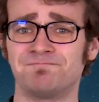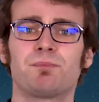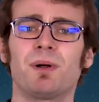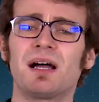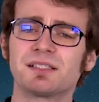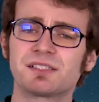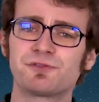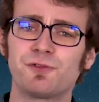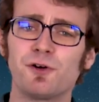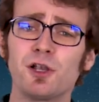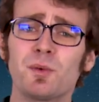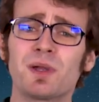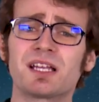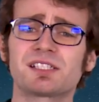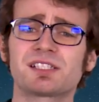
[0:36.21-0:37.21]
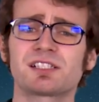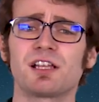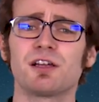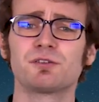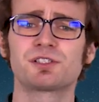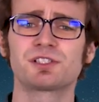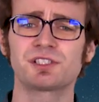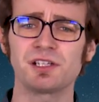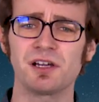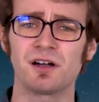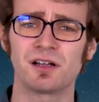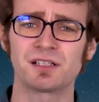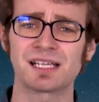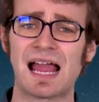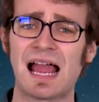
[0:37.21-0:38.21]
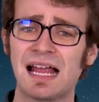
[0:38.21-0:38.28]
But following a slow start